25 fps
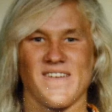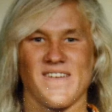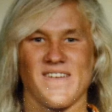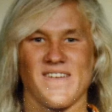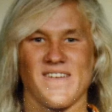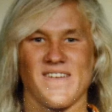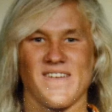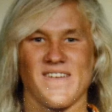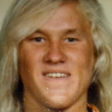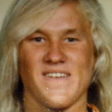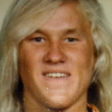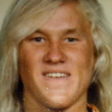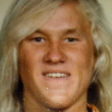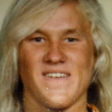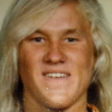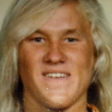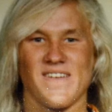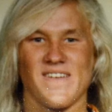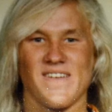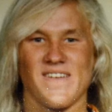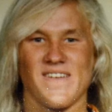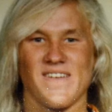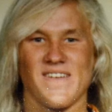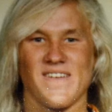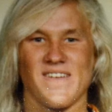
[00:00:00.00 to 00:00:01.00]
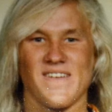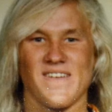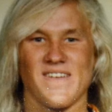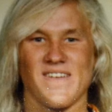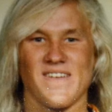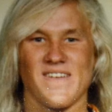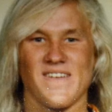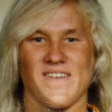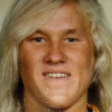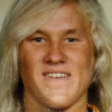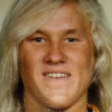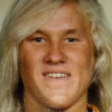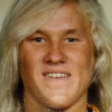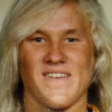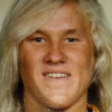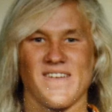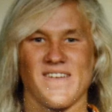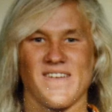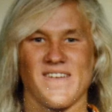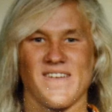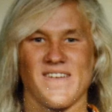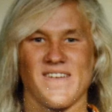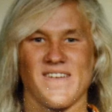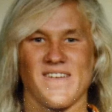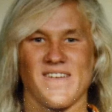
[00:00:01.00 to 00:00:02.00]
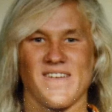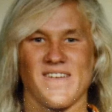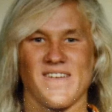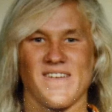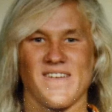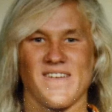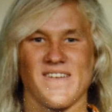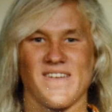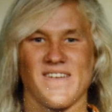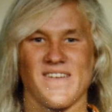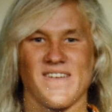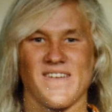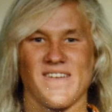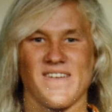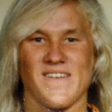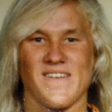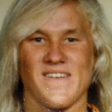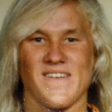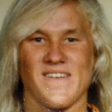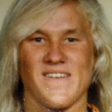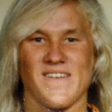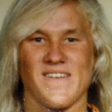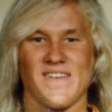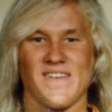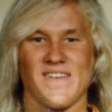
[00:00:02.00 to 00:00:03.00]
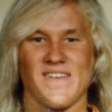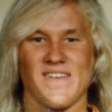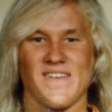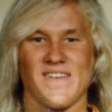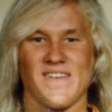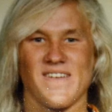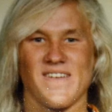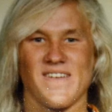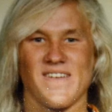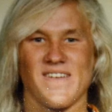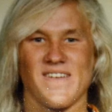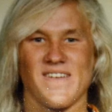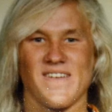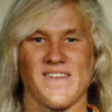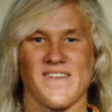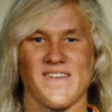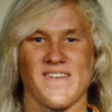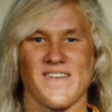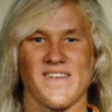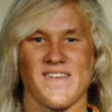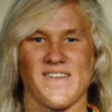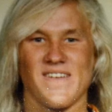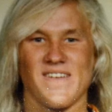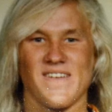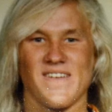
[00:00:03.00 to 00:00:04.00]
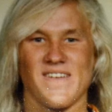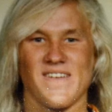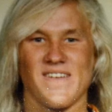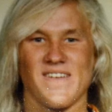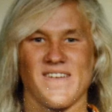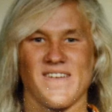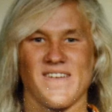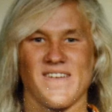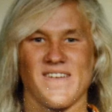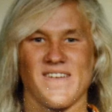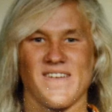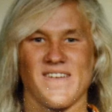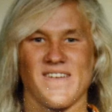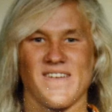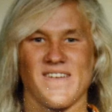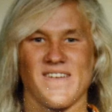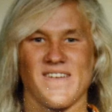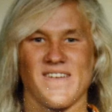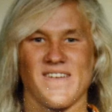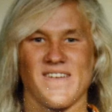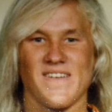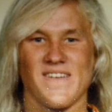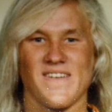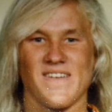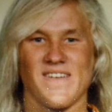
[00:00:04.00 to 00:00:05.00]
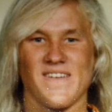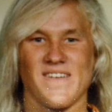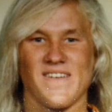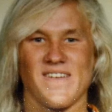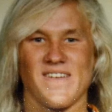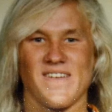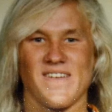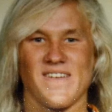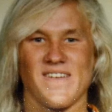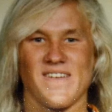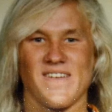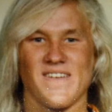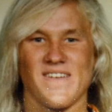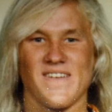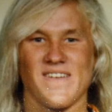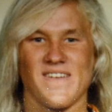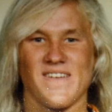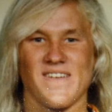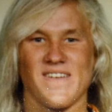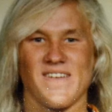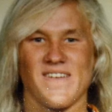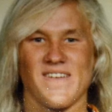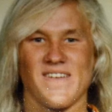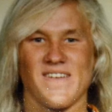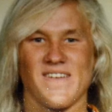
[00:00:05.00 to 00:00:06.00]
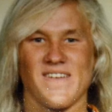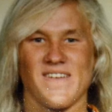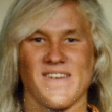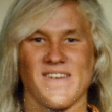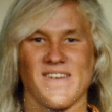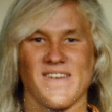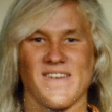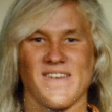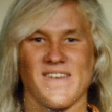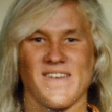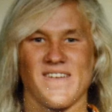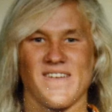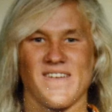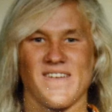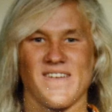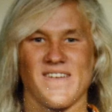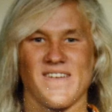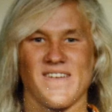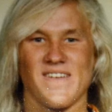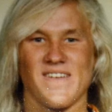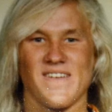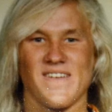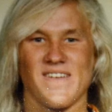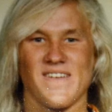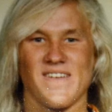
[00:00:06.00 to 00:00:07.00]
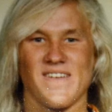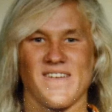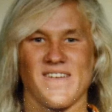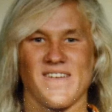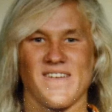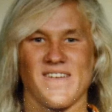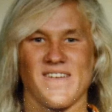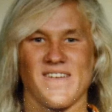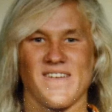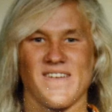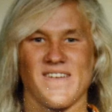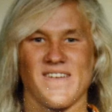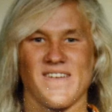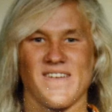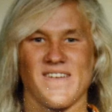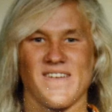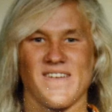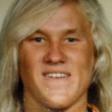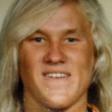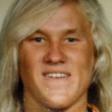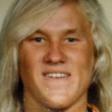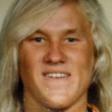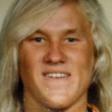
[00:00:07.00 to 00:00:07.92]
[no speech]